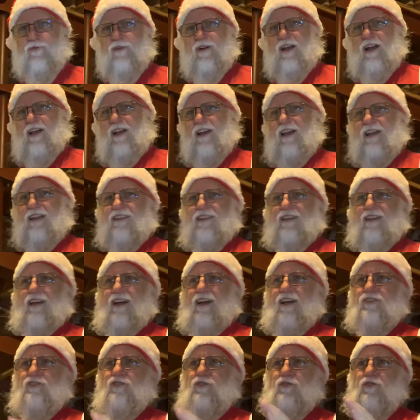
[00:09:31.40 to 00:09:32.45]
I like the
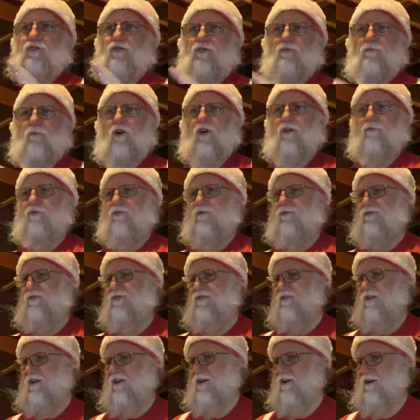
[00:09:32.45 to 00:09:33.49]
guys who do the marbles.